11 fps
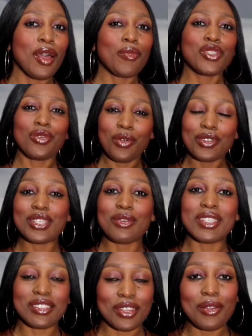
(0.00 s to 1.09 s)
but you're also
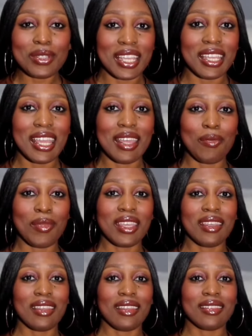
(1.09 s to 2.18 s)
insulting him
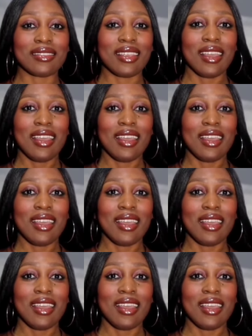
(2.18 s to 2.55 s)
because